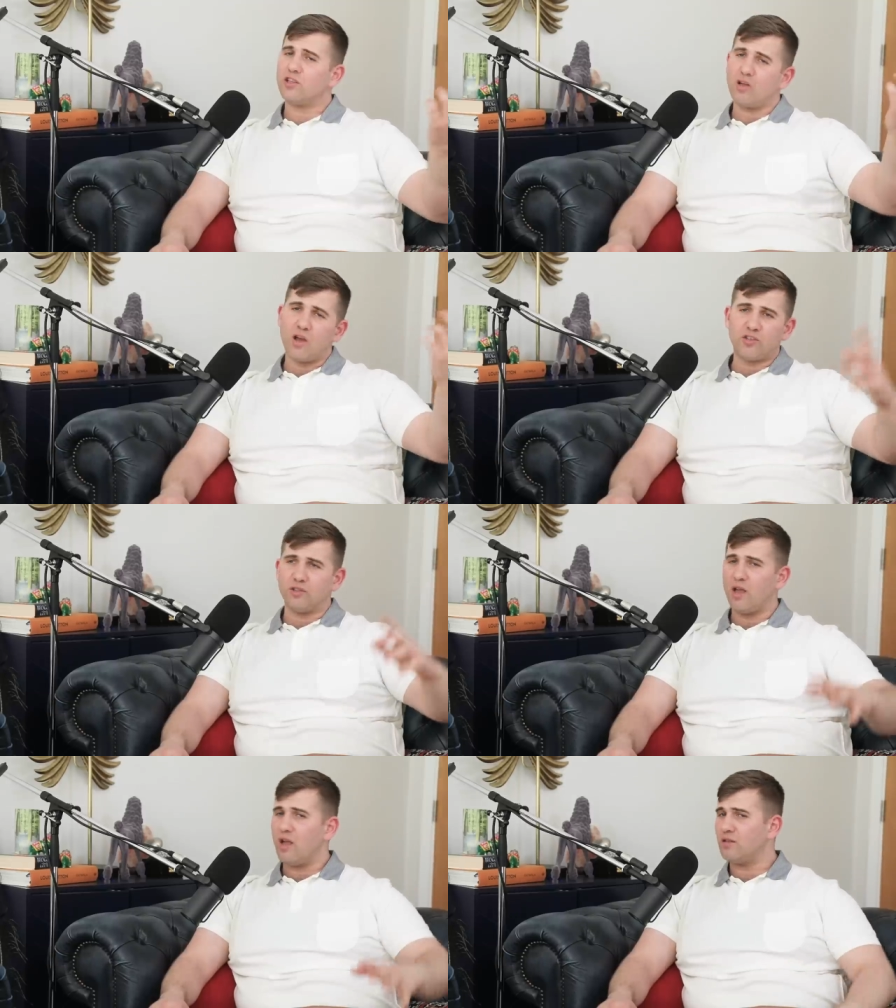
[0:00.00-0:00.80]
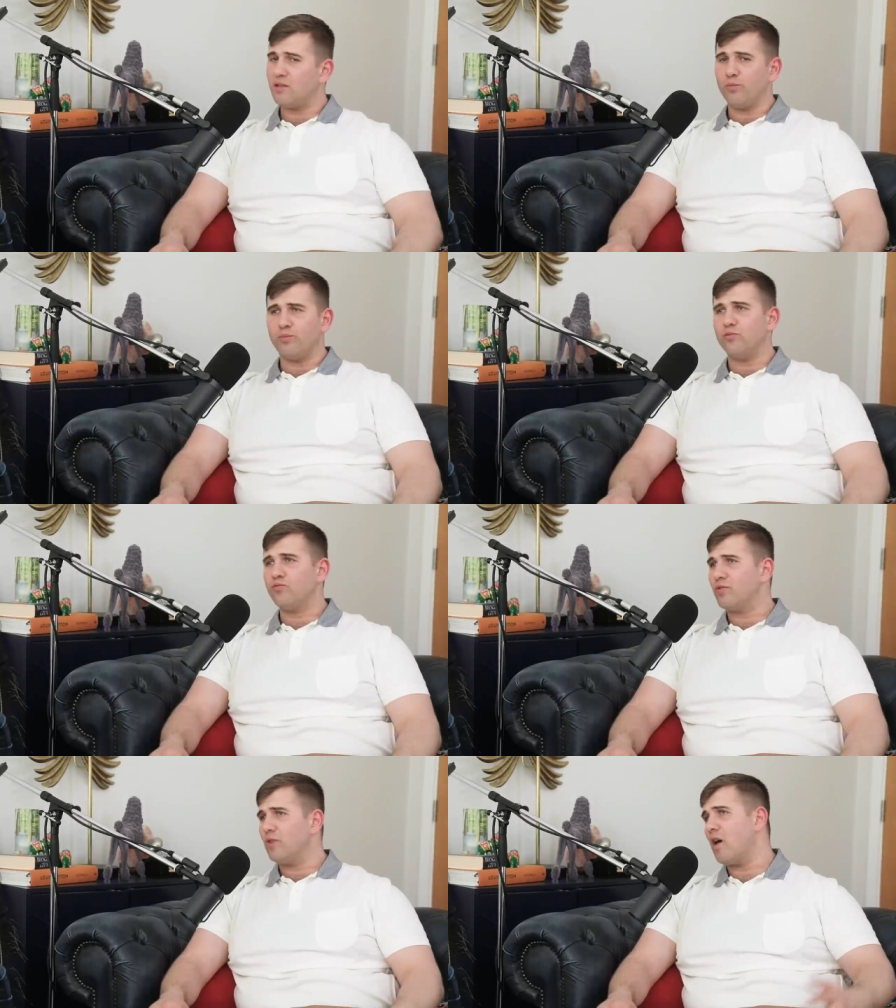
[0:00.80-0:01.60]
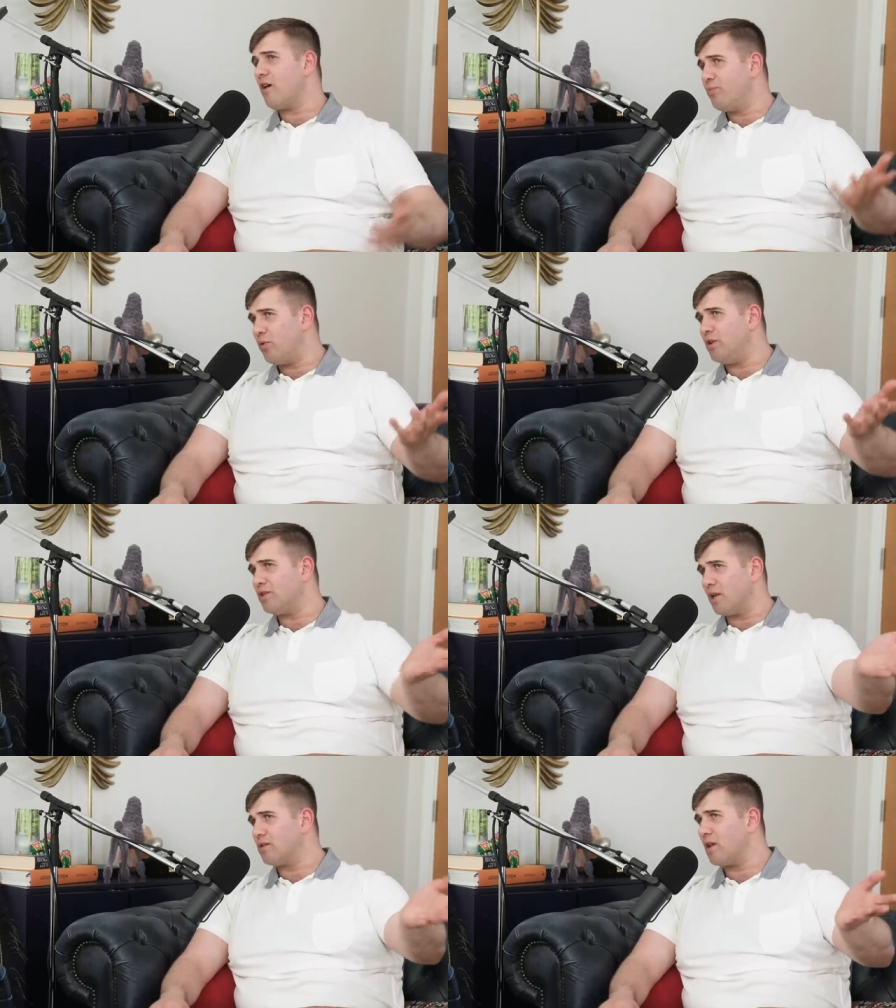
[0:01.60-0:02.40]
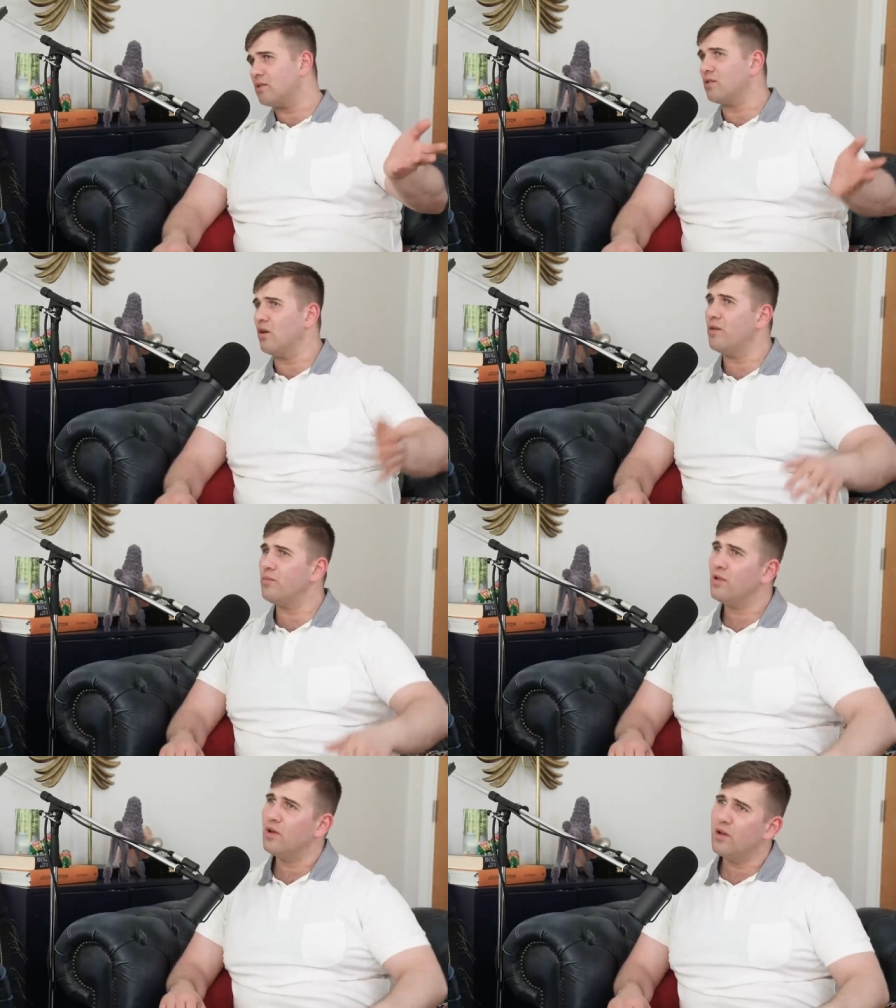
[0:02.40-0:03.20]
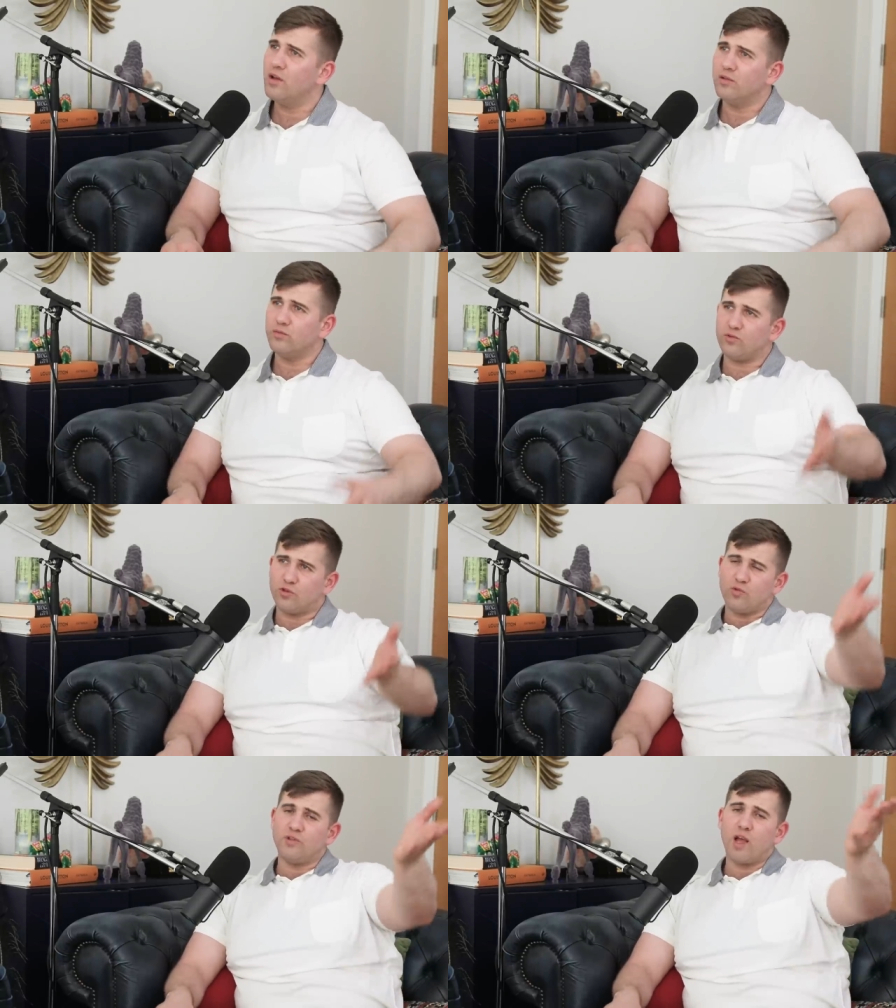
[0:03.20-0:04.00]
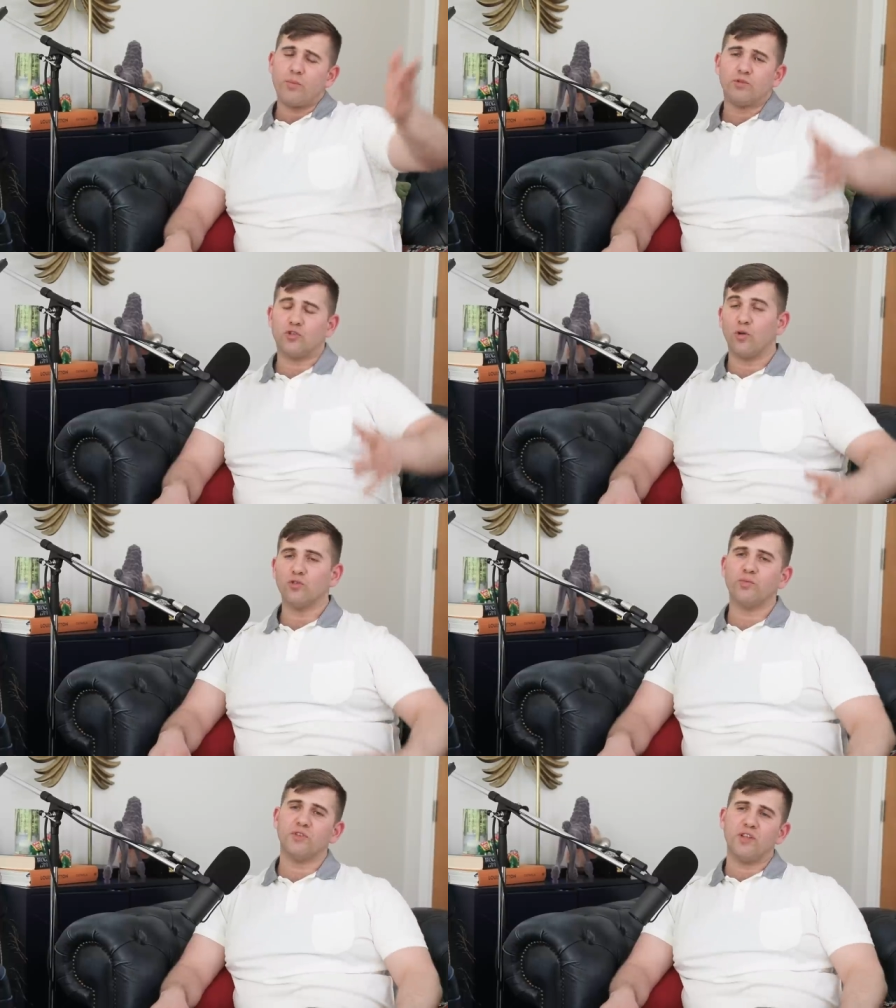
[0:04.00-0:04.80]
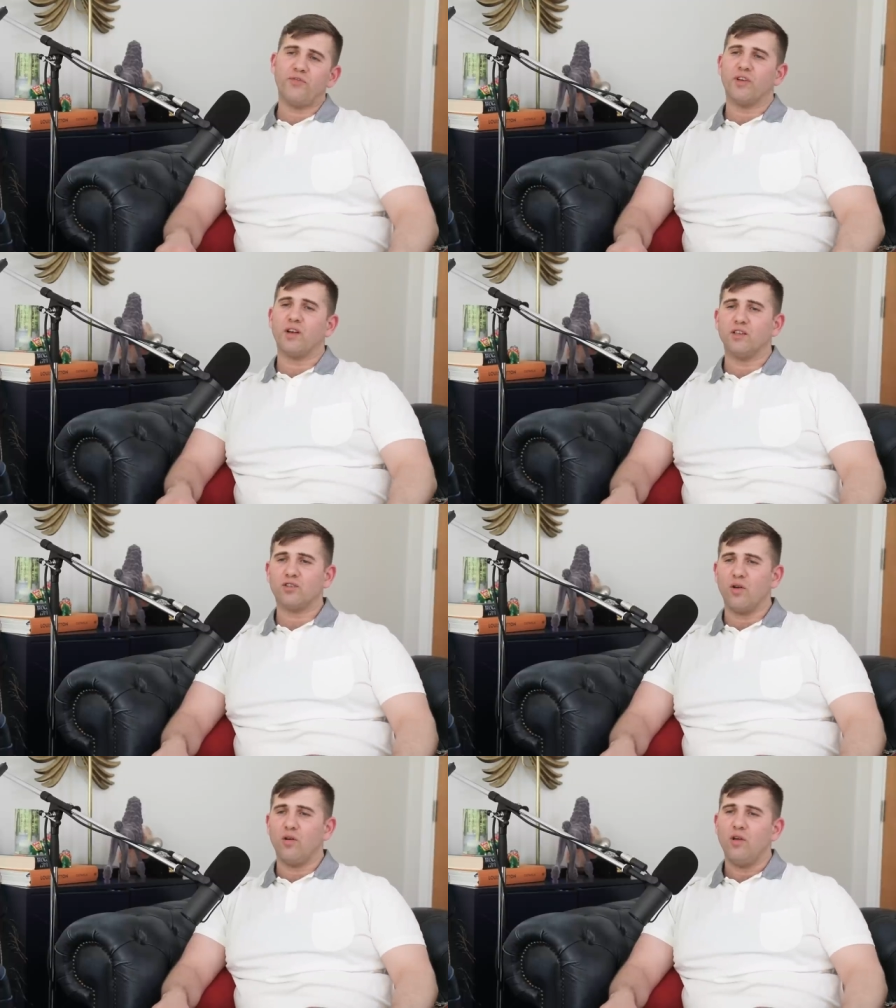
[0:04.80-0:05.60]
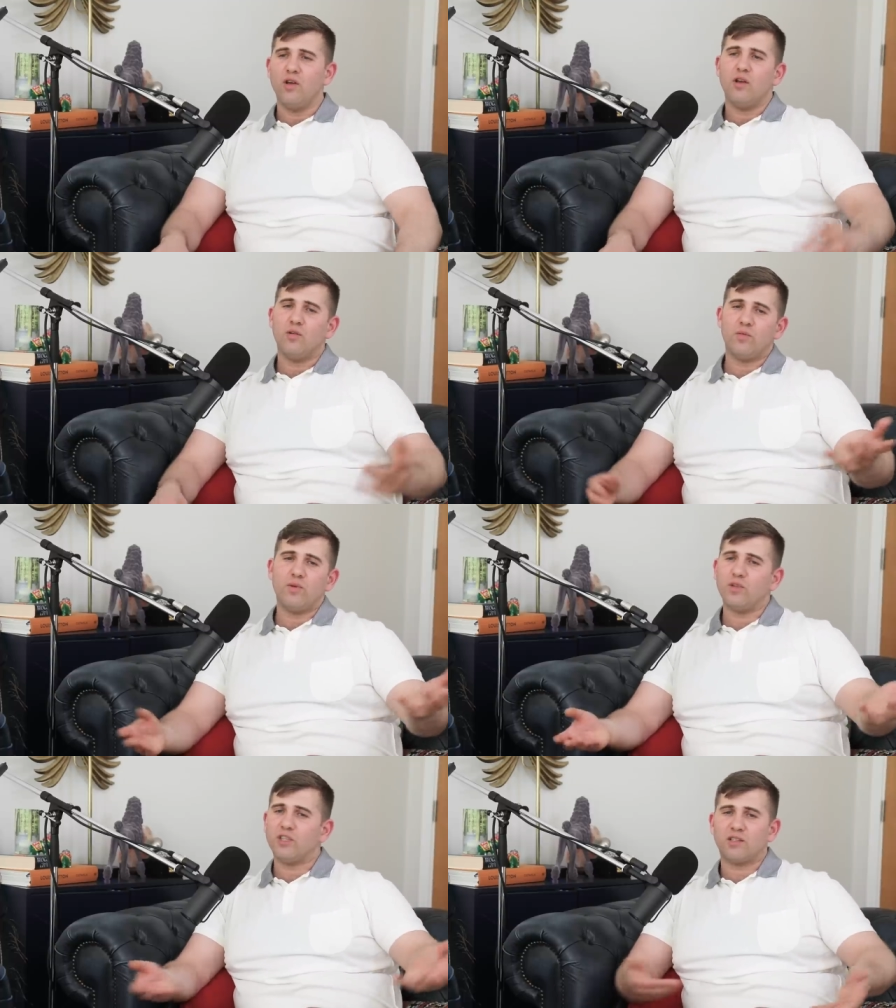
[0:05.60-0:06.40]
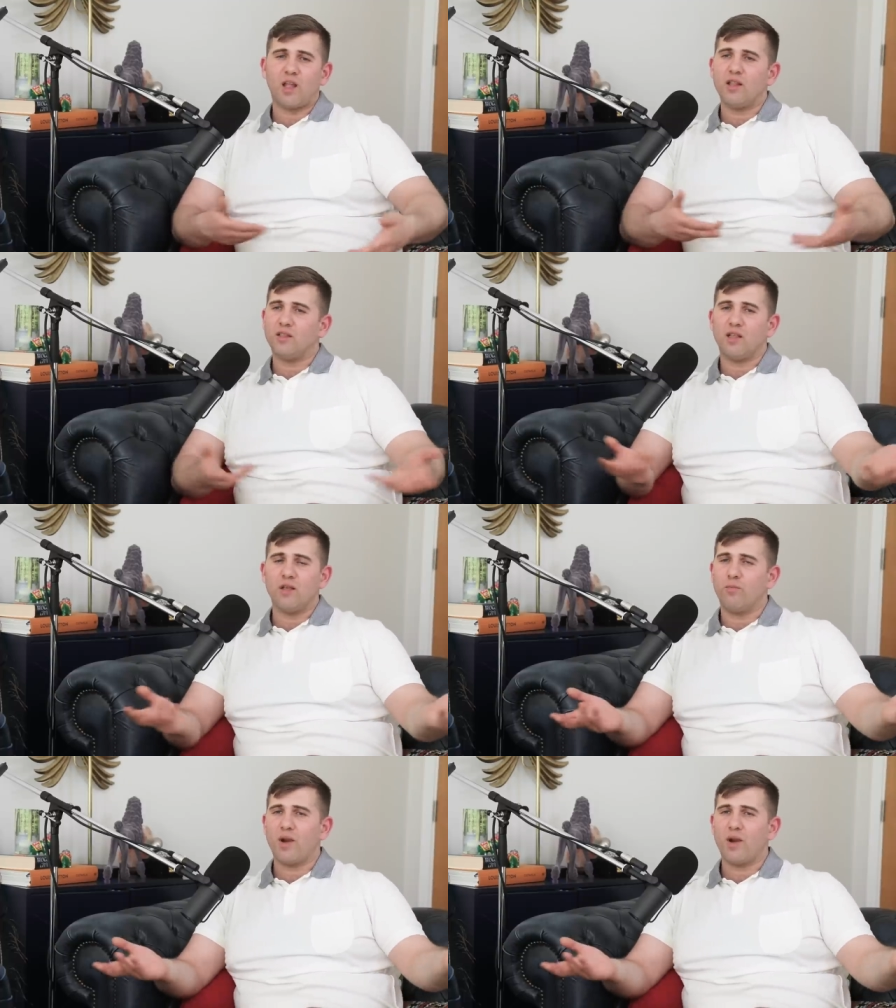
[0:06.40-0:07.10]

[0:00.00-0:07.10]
sergeant had the live bullets at that time during that patrol specifically. So we were just standing there in